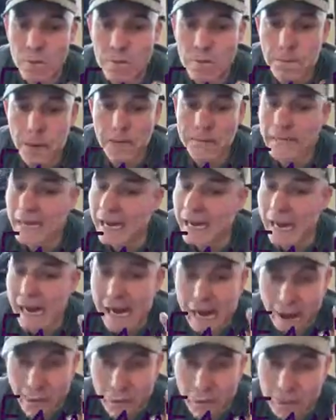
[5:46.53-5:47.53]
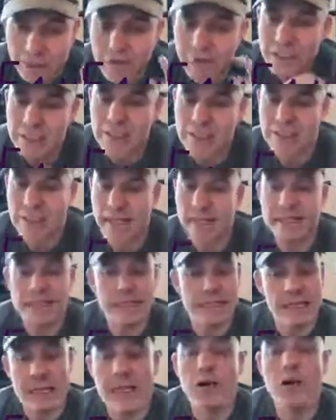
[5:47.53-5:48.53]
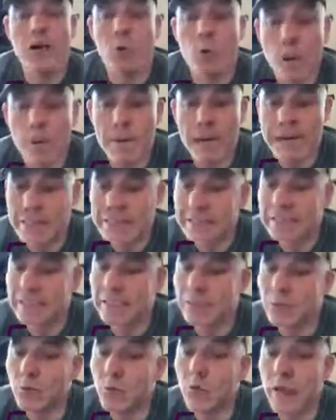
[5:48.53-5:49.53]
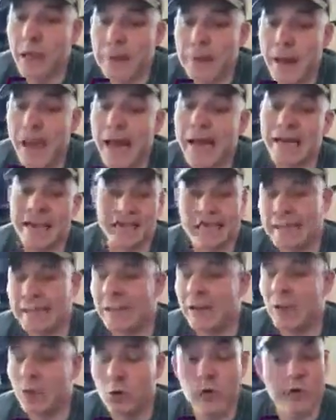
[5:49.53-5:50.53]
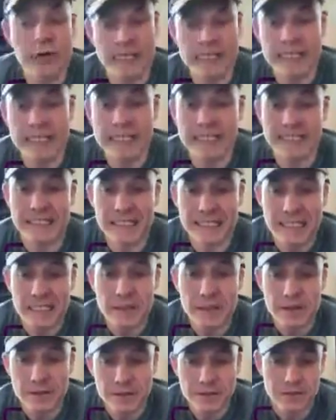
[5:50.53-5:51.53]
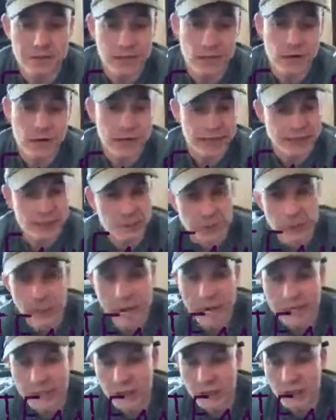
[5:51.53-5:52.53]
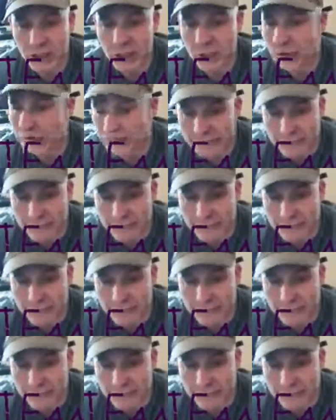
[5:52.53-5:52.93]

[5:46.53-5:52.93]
But one of these days, Quebec City will get back the Nordiques either through expansion